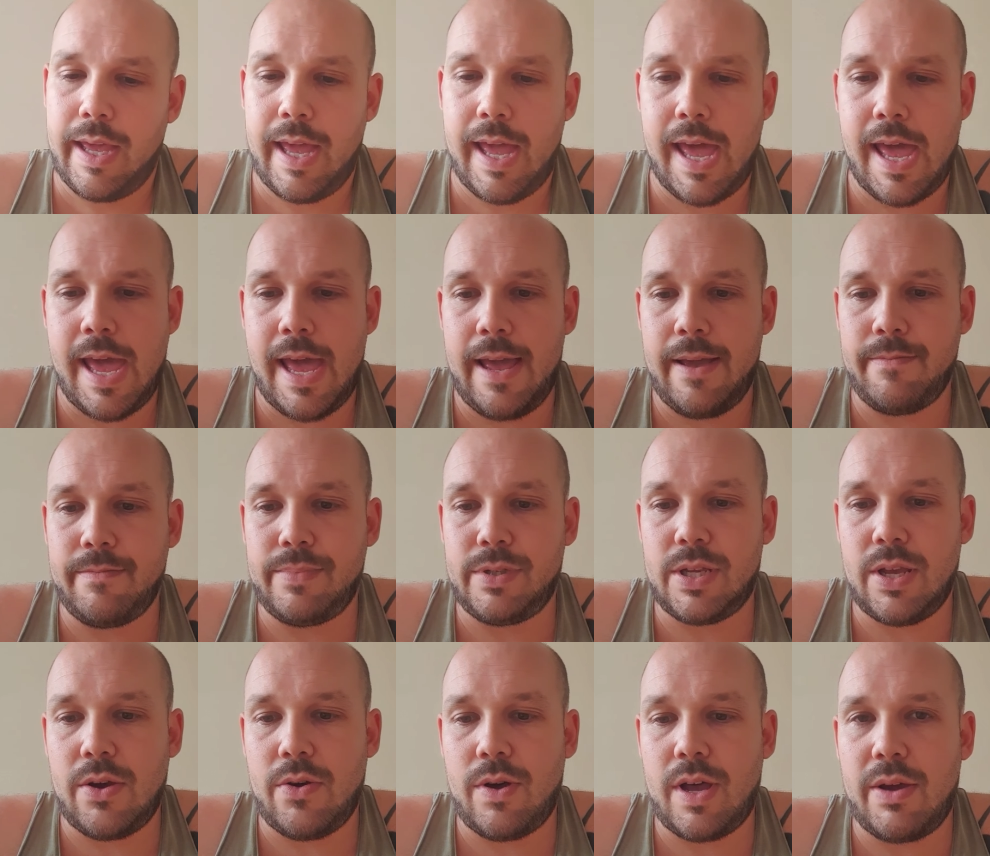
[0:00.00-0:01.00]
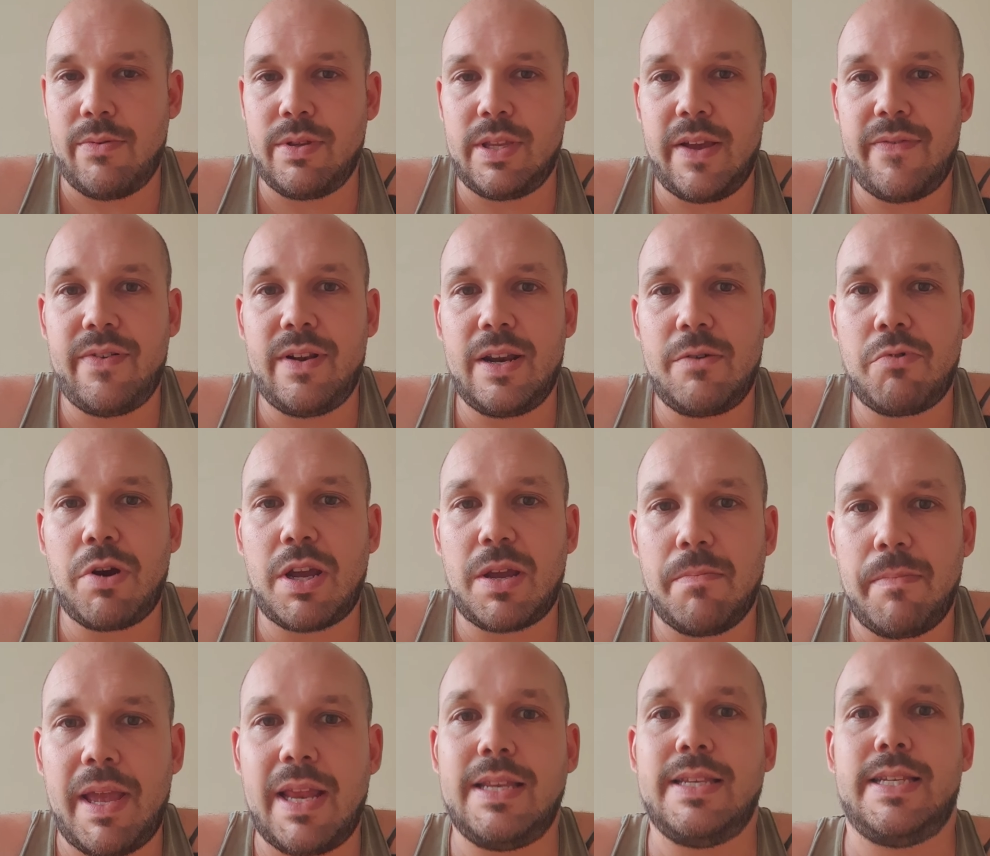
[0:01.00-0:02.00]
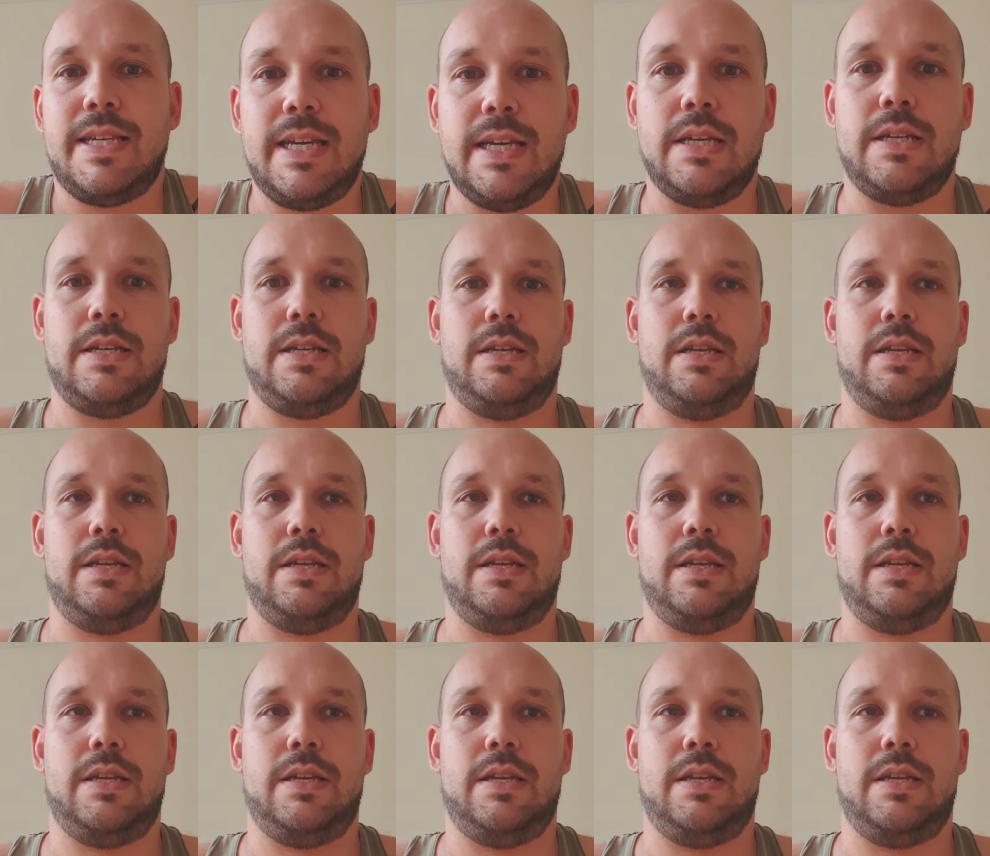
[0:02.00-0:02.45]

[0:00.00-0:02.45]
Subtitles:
So I would definitely recommend it